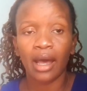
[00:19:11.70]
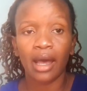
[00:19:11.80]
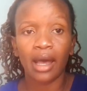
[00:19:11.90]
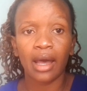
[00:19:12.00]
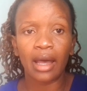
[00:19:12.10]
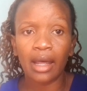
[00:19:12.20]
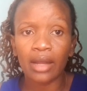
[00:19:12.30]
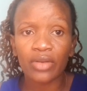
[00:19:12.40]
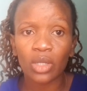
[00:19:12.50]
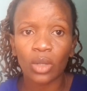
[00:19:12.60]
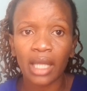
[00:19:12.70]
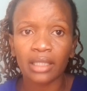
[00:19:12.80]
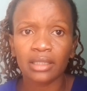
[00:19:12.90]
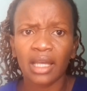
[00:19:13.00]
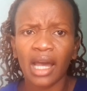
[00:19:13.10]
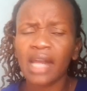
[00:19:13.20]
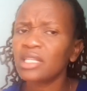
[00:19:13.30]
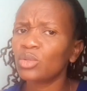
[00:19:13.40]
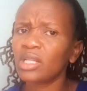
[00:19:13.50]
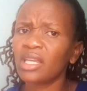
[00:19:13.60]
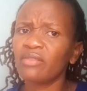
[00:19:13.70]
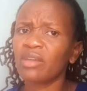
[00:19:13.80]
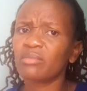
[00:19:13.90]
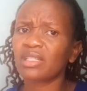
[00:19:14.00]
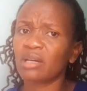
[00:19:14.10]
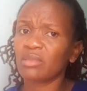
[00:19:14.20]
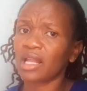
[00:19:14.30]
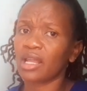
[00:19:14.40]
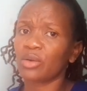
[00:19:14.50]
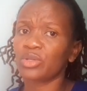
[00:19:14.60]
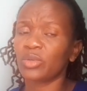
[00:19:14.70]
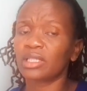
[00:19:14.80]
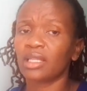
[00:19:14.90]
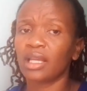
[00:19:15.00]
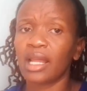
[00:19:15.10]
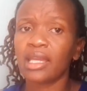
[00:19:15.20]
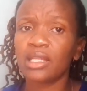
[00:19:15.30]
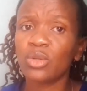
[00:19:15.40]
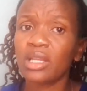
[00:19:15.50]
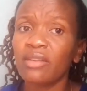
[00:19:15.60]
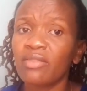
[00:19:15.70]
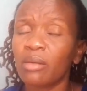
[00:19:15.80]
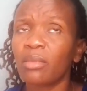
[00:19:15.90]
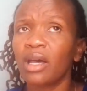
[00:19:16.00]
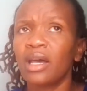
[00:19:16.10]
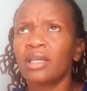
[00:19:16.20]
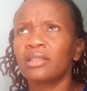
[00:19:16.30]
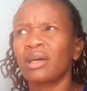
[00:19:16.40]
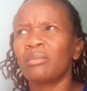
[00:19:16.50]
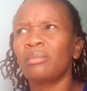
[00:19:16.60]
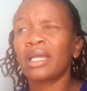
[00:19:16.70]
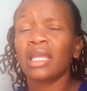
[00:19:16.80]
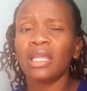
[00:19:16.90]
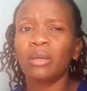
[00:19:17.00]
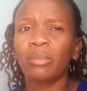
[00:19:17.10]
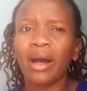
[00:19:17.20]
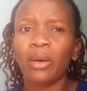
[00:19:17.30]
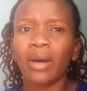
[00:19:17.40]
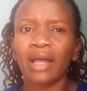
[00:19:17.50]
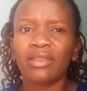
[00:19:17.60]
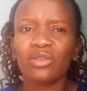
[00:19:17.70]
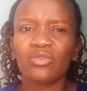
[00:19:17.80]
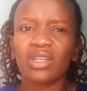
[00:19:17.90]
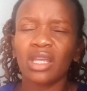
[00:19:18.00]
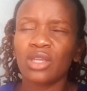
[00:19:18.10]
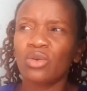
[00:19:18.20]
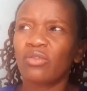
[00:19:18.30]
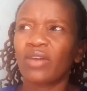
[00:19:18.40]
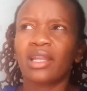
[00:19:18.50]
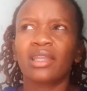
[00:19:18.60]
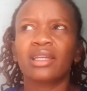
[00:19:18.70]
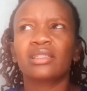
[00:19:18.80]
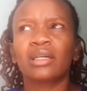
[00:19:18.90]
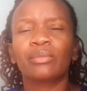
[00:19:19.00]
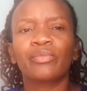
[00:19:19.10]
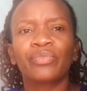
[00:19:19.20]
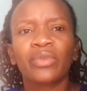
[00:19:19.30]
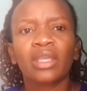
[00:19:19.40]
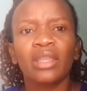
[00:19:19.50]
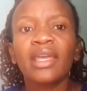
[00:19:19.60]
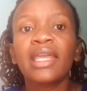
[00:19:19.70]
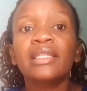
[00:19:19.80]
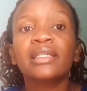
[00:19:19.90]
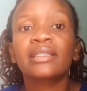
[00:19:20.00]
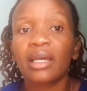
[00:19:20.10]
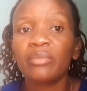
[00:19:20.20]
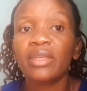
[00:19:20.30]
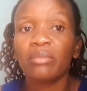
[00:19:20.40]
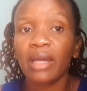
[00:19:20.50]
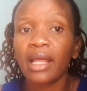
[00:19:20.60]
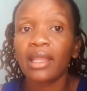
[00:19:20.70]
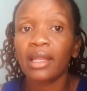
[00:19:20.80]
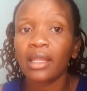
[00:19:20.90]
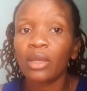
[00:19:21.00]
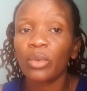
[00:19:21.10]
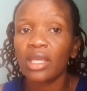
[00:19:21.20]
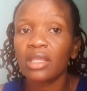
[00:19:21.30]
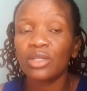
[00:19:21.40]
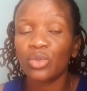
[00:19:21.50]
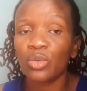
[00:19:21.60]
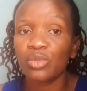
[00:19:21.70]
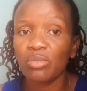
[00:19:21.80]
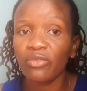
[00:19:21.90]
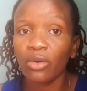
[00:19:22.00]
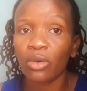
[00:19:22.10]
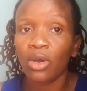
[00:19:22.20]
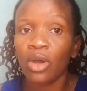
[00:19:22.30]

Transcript: uh, a renal nurse and it will give them stamina like what we are saying like it will give them some bargaining power at the end of the day you'll find that um, they're getting something better than the way it was before